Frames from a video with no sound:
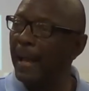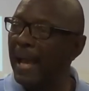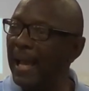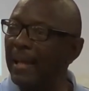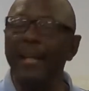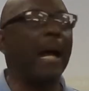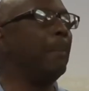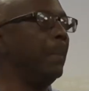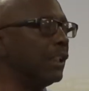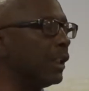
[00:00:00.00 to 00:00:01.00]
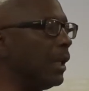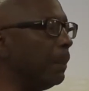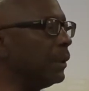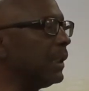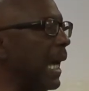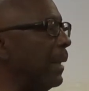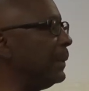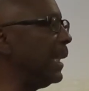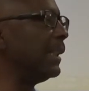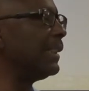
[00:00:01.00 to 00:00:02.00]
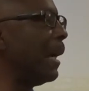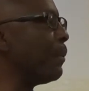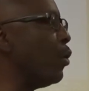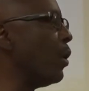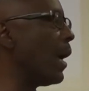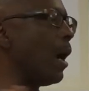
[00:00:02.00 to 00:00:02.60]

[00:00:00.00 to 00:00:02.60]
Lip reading: bad, and I miss a couple of times, and I stop going